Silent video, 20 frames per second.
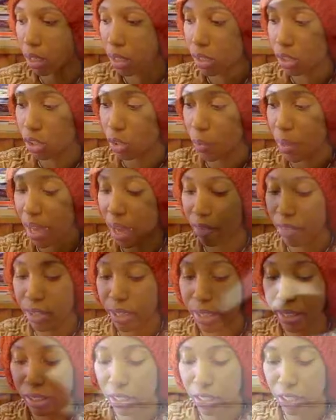So we have an
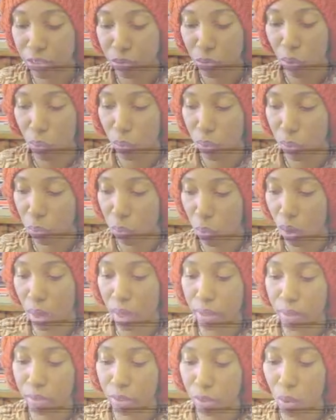idea of what we
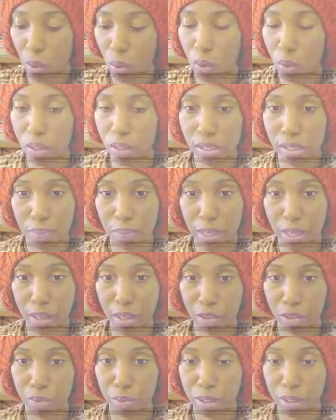want. The goal is to make a
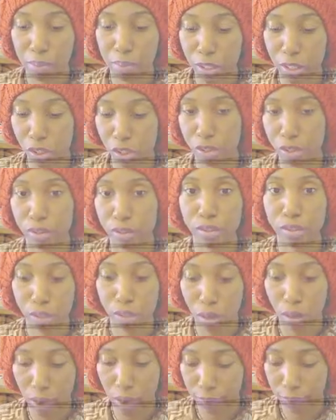three-dimensional
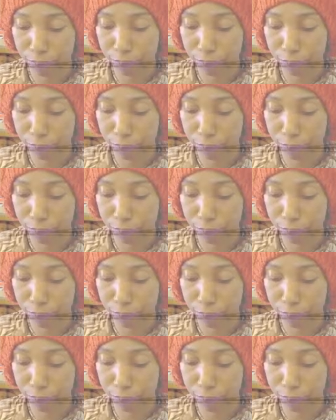star.